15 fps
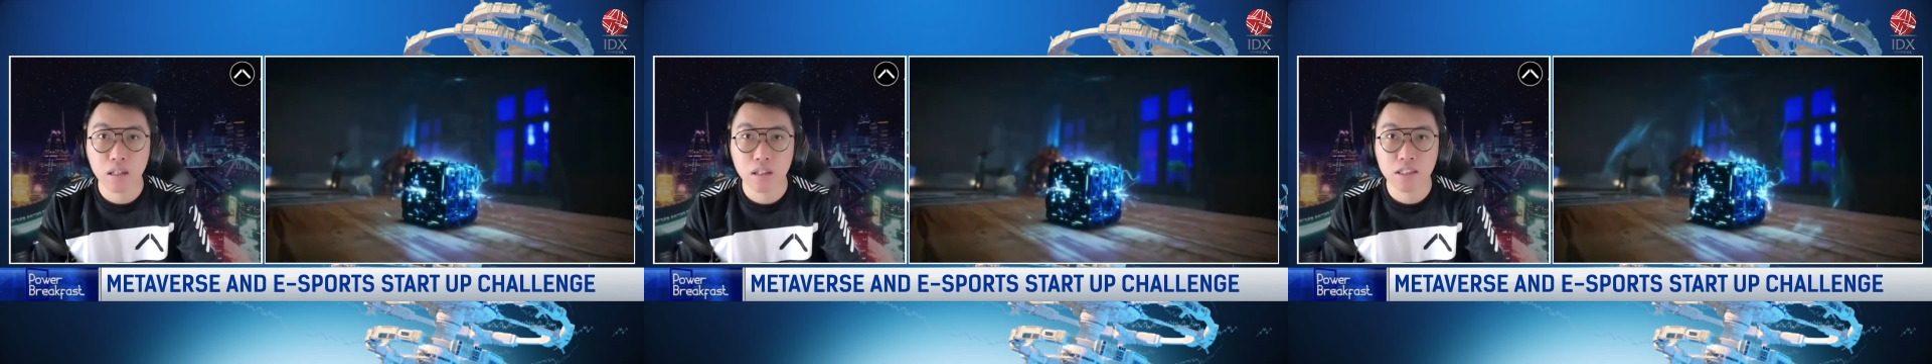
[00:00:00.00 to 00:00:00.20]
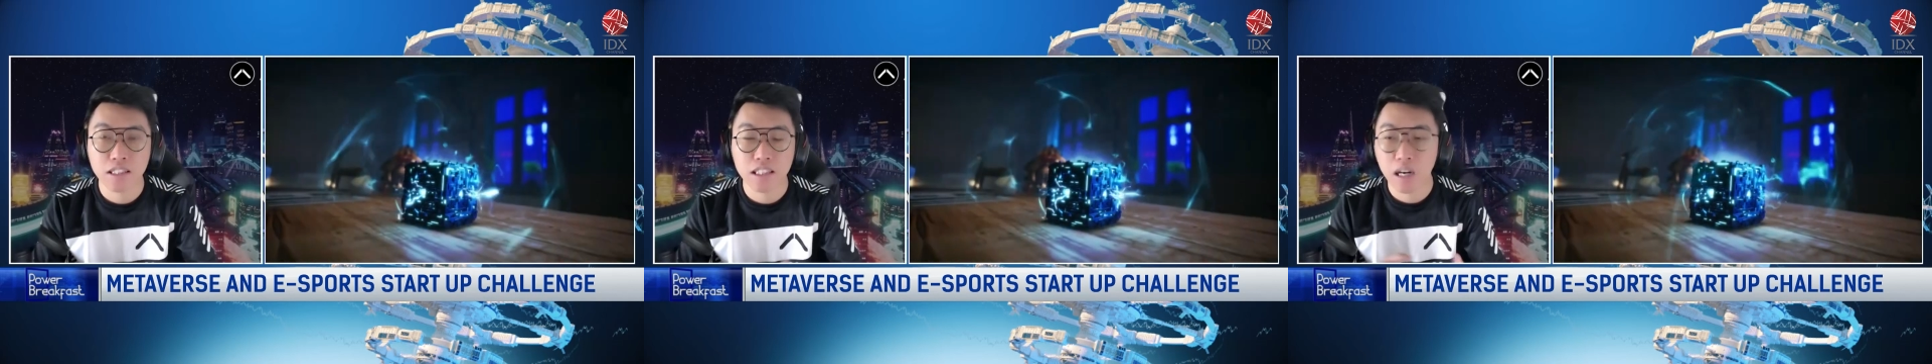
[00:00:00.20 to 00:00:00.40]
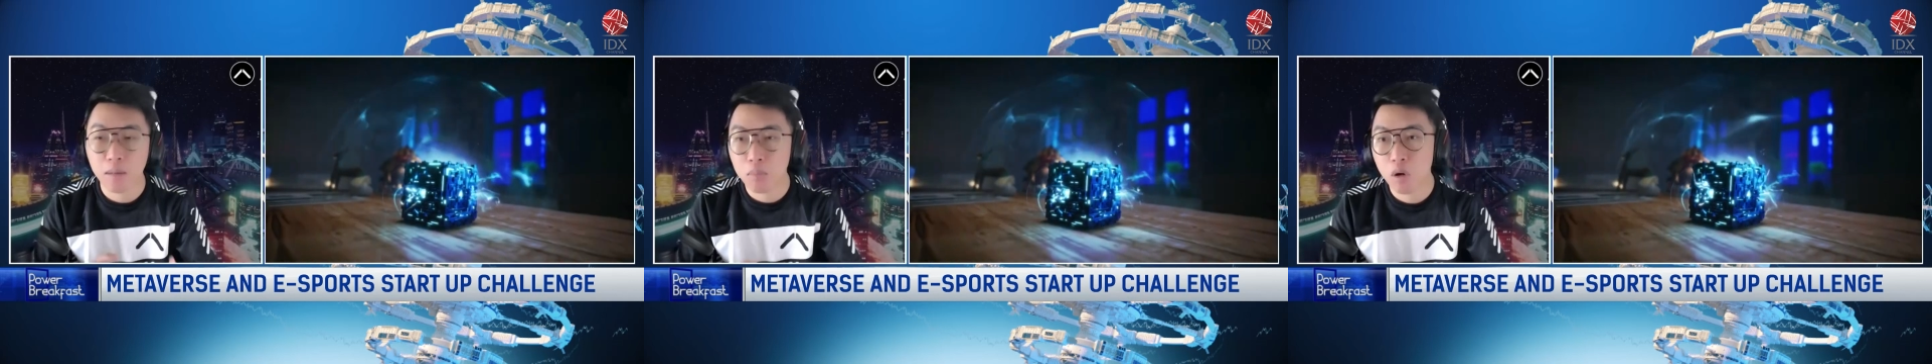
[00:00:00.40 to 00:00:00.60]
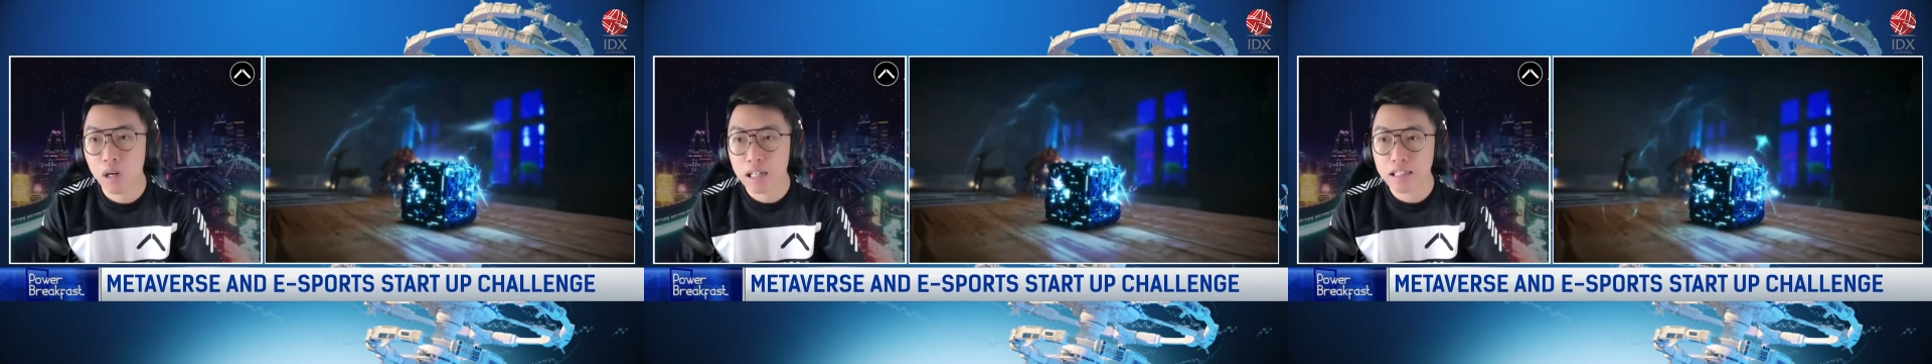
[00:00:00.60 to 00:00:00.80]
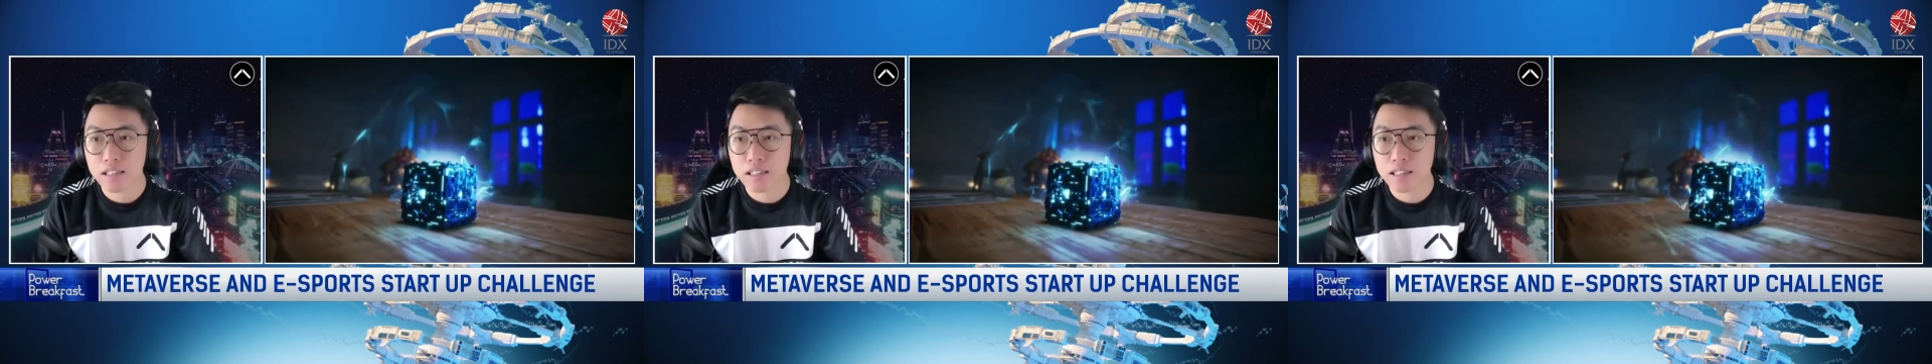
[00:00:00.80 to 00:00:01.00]
Singapore
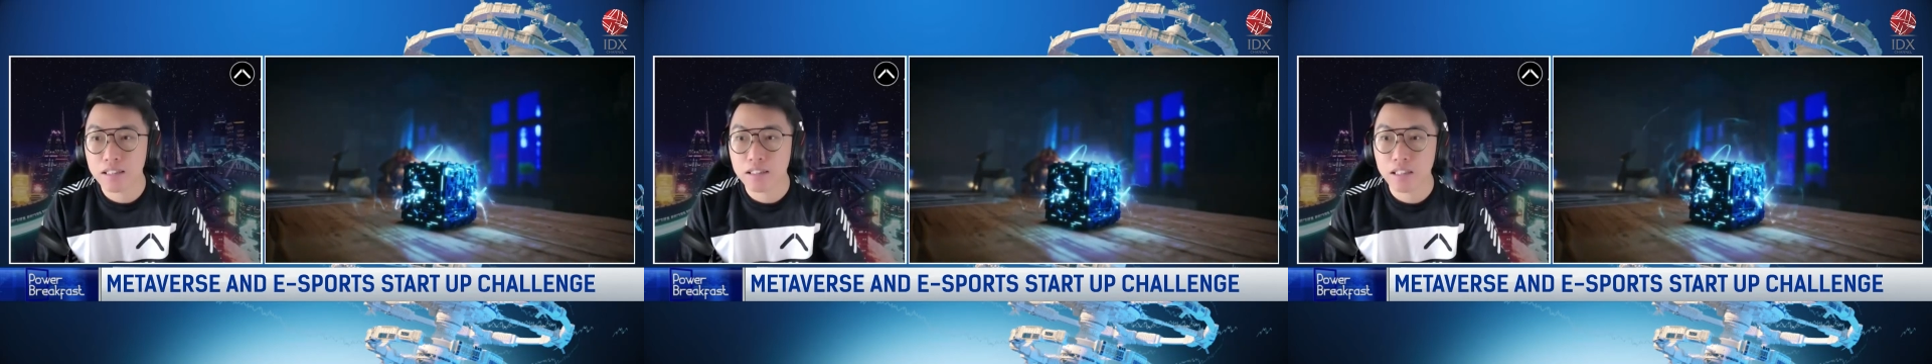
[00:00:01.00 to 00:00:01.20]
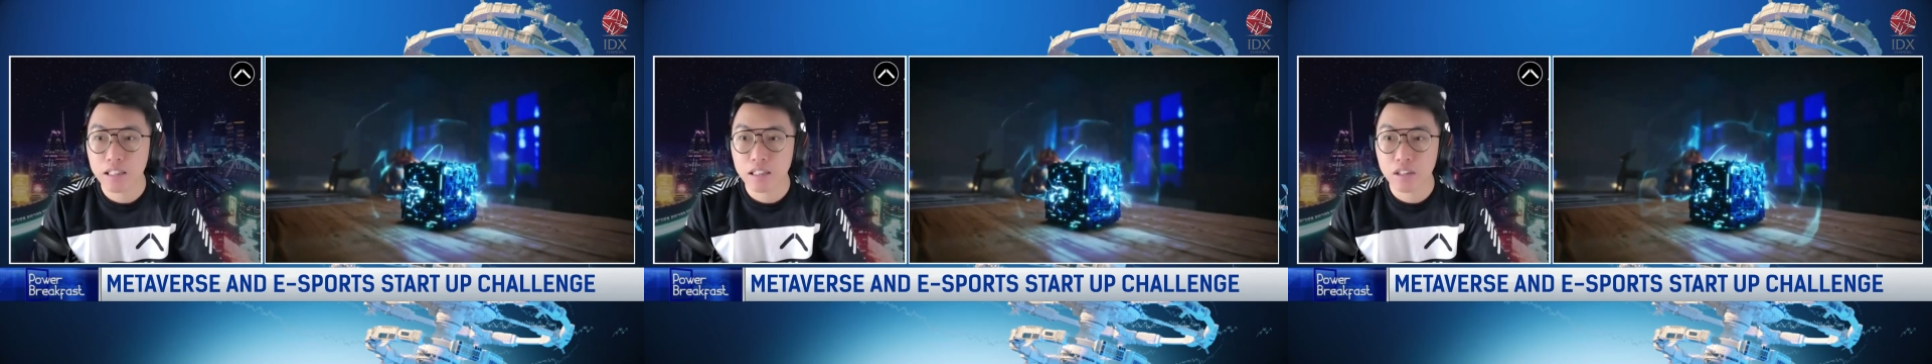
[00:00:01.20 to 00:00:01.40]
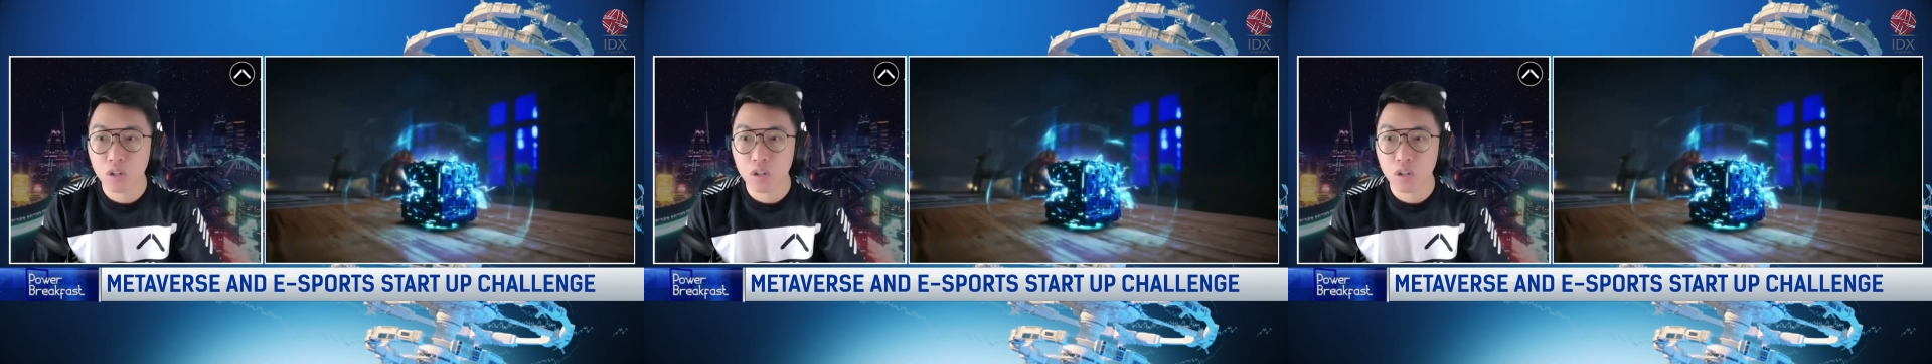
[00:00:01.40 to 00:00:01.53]
has these things